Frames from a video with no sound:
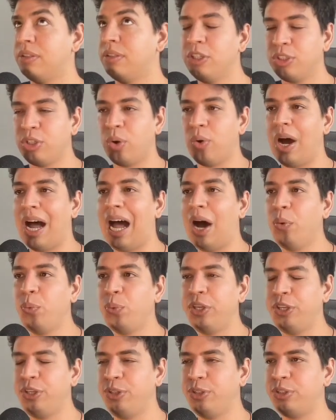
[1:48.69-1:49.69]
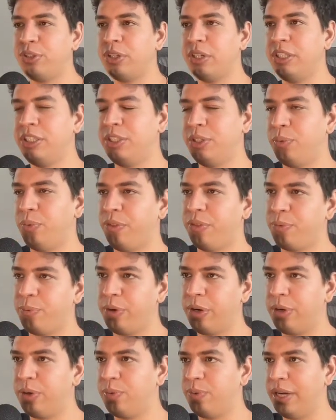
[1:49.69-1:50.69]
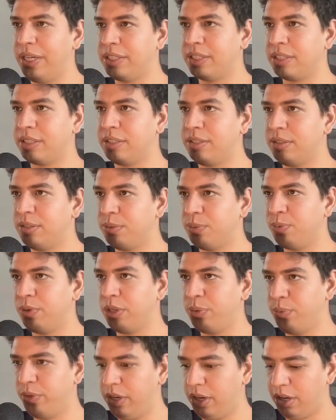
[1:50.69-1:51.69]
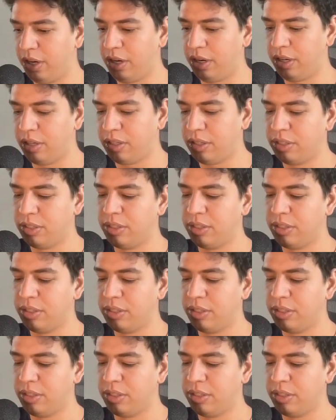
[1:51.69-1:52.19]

So how we usually deal with requests when we are